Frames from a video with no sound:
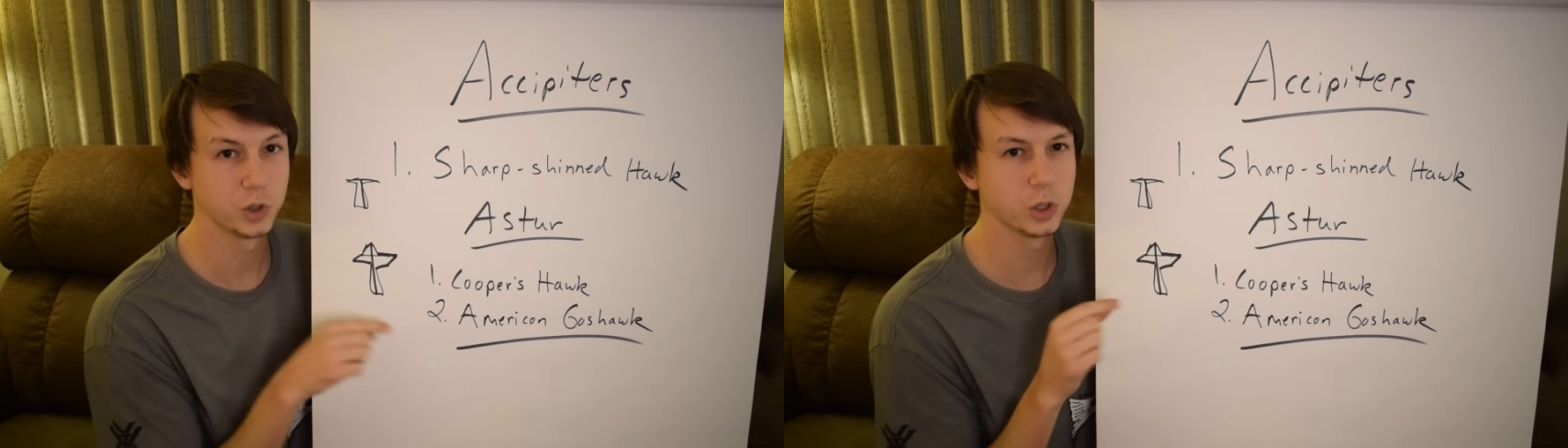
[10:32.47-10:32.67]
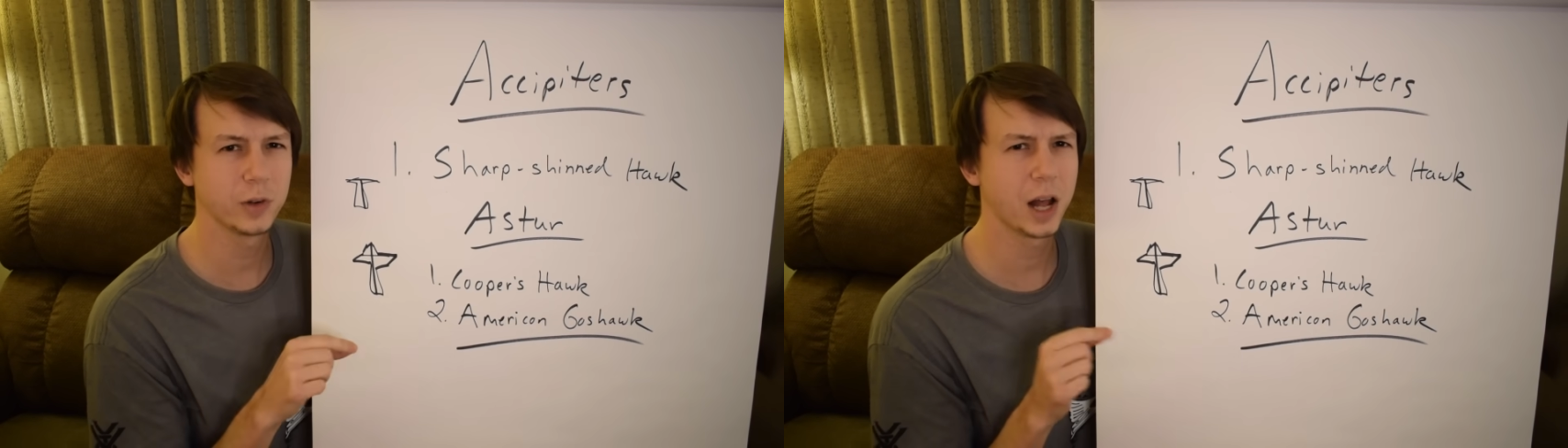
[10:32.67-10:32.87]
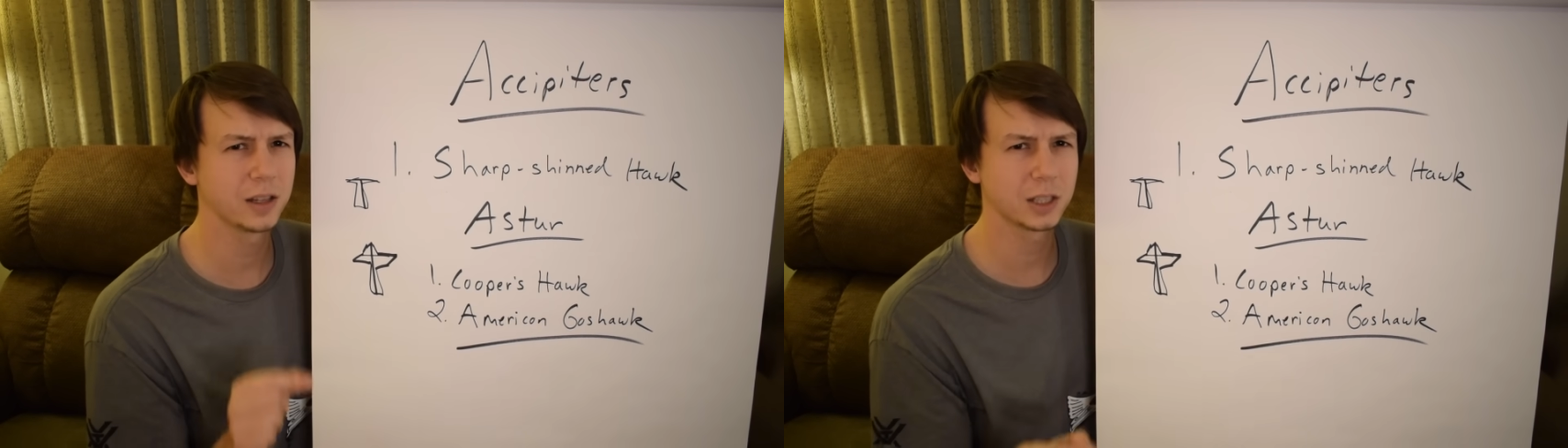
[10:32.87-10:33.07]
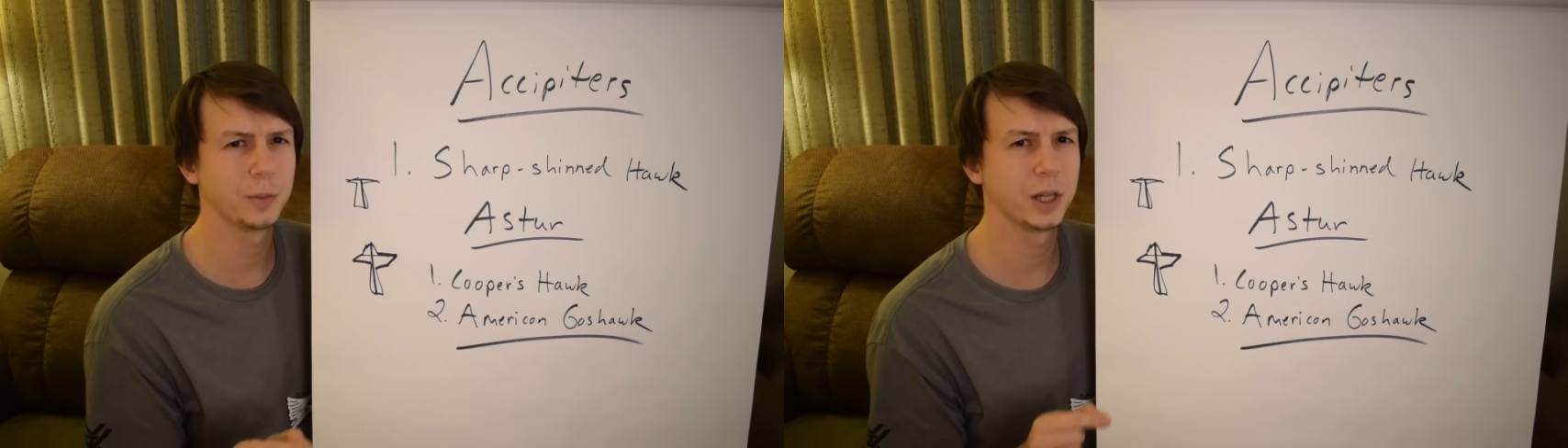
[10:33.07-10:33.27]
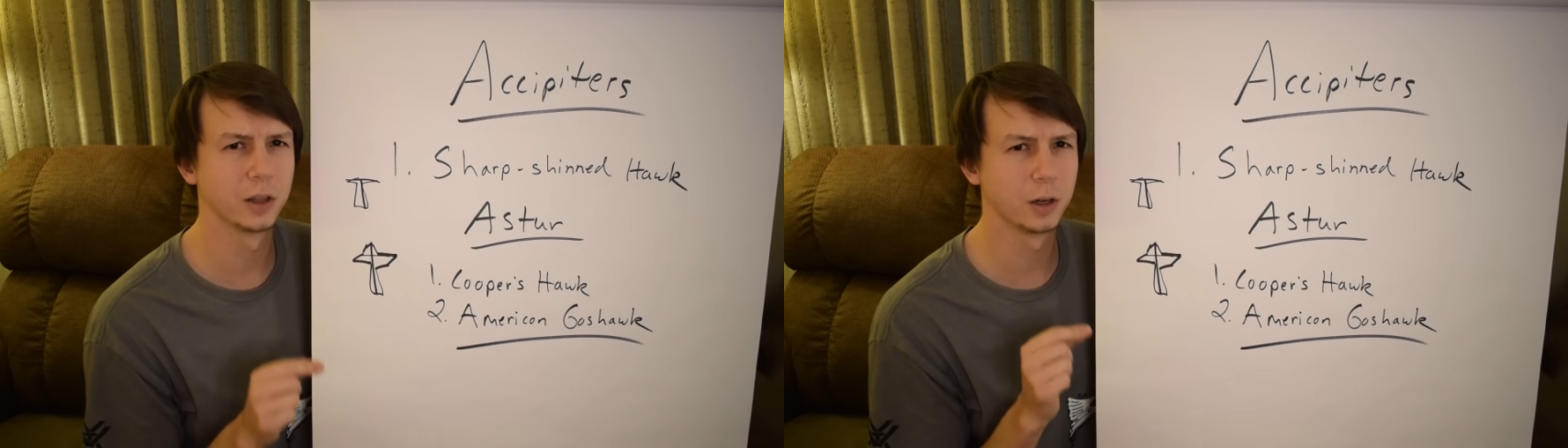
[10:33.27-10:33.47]
Juveniles
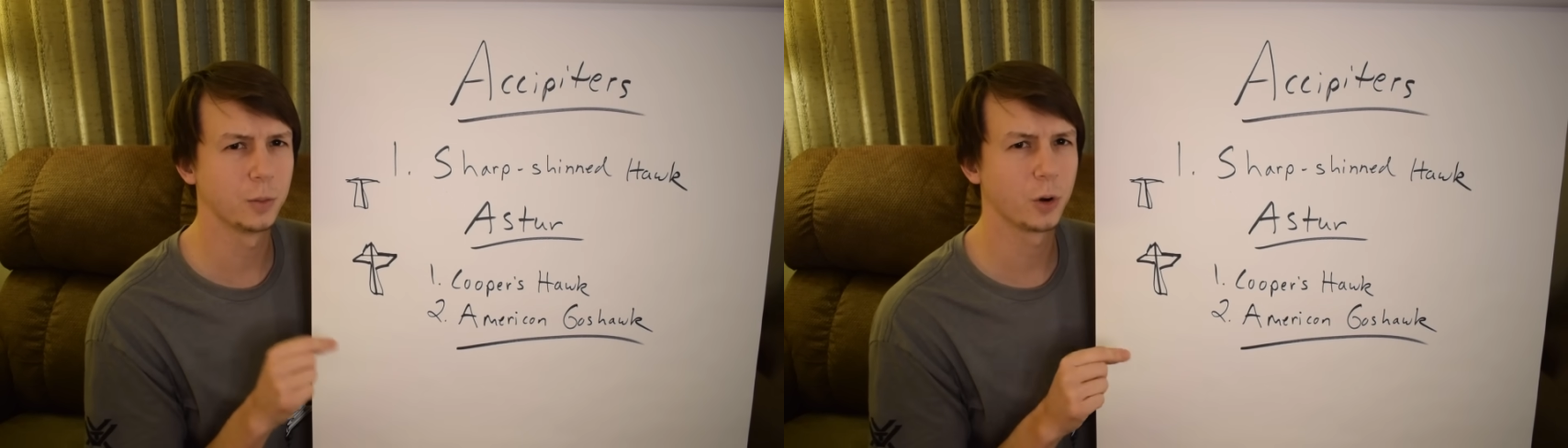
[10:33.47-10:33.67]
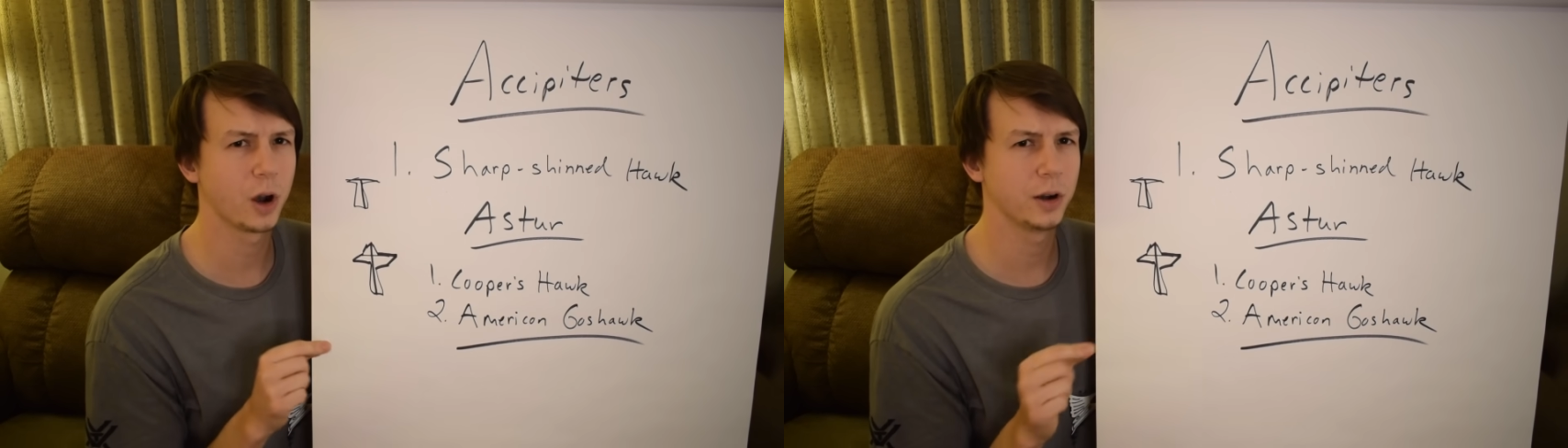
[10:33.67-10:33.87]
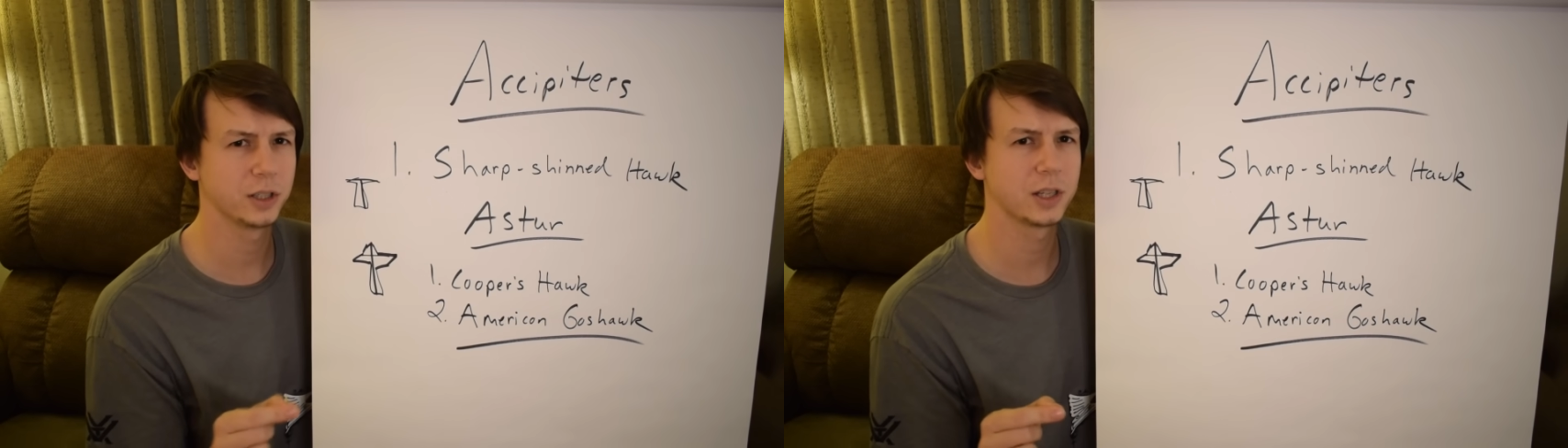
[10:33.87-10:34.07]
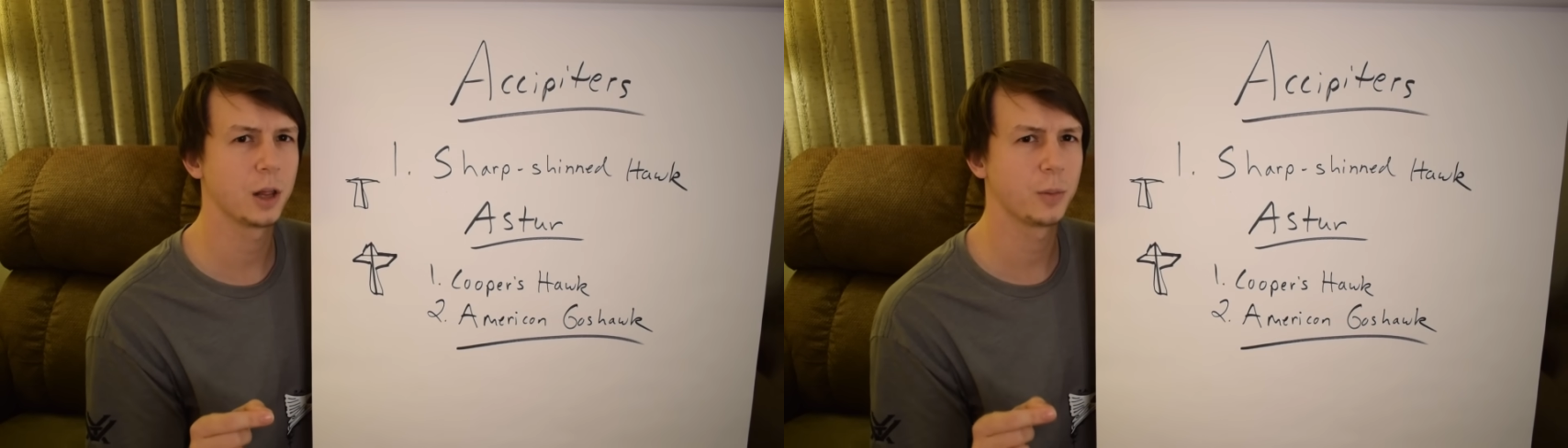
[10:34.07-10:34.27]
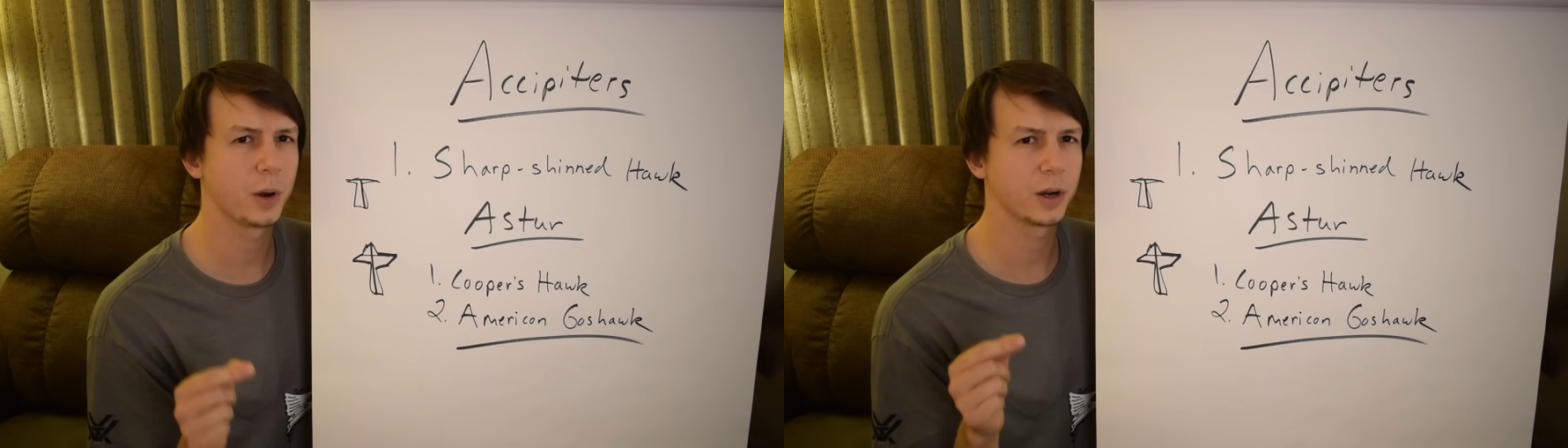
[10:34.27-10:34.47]
can be a little more hard to
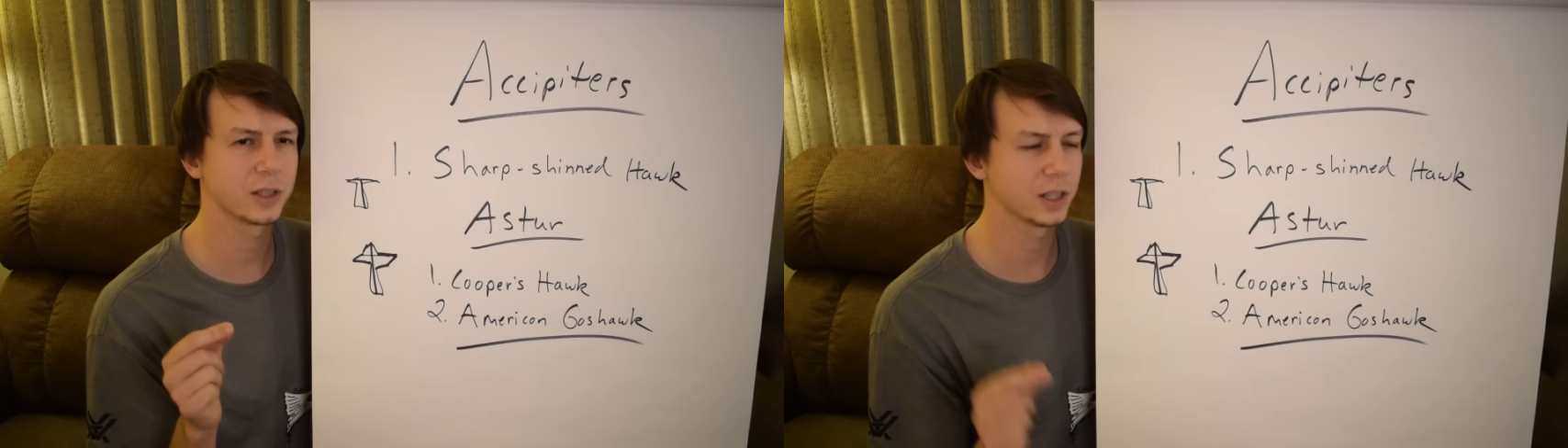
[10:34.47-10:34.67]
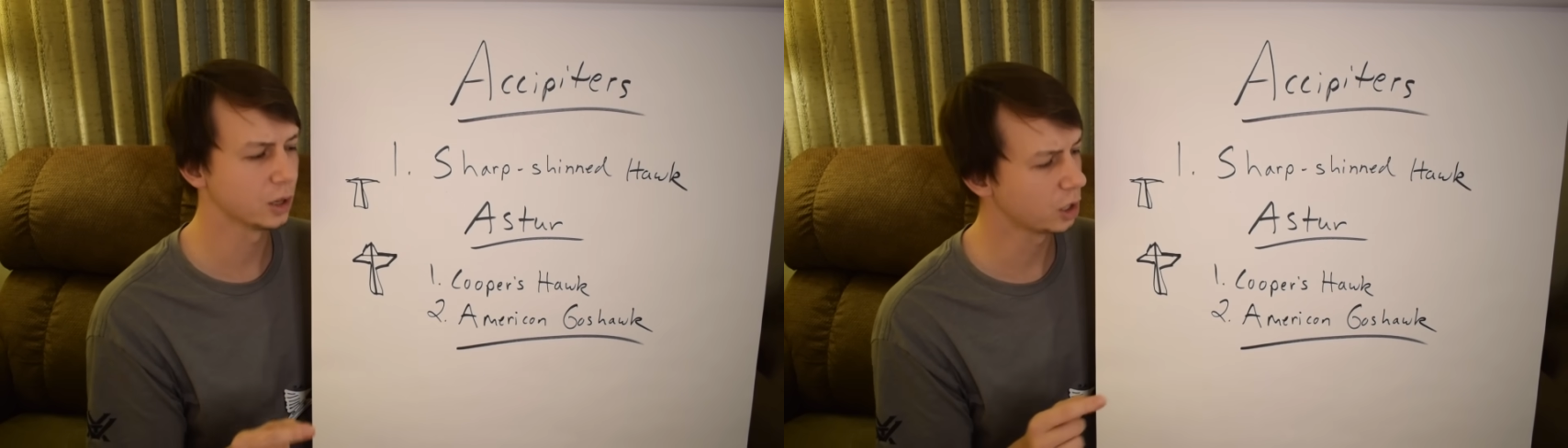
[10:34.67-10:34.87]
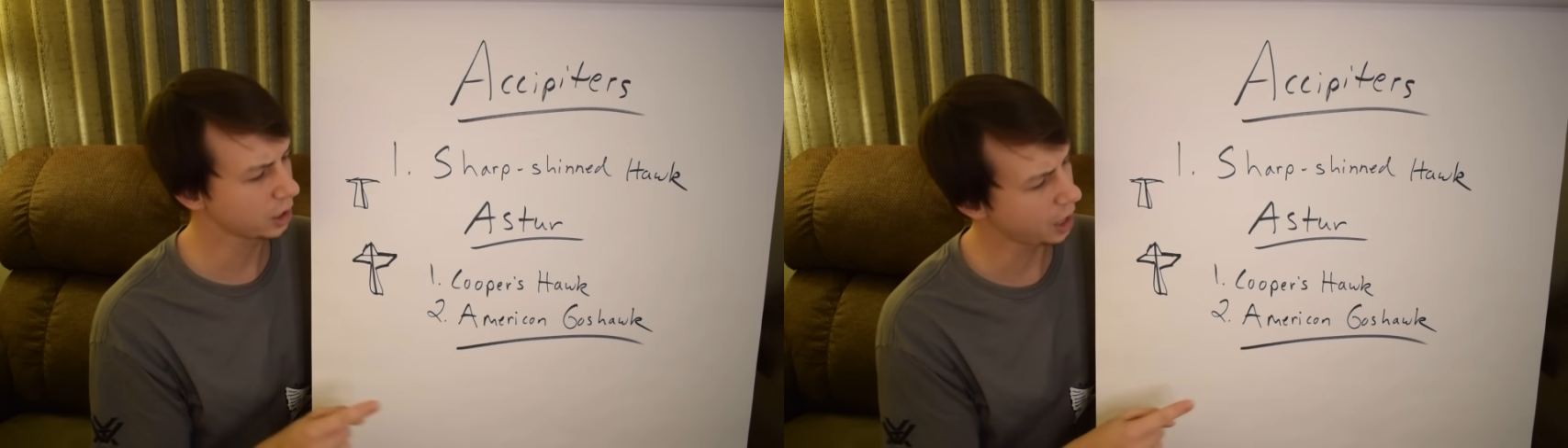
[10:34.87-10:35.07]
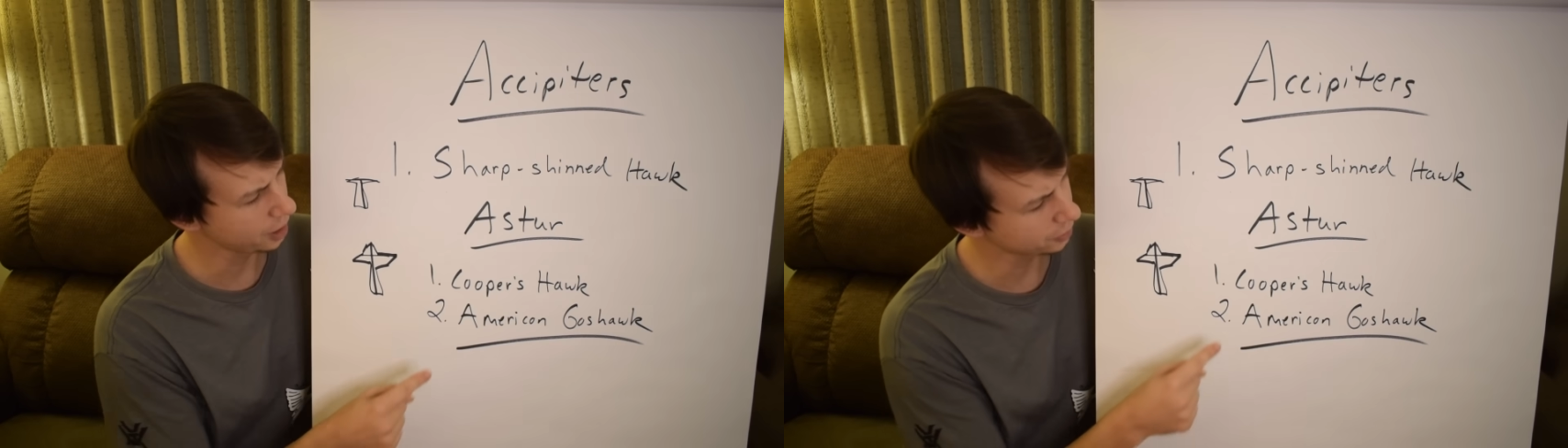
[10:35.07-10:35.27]
tell apart because they look kind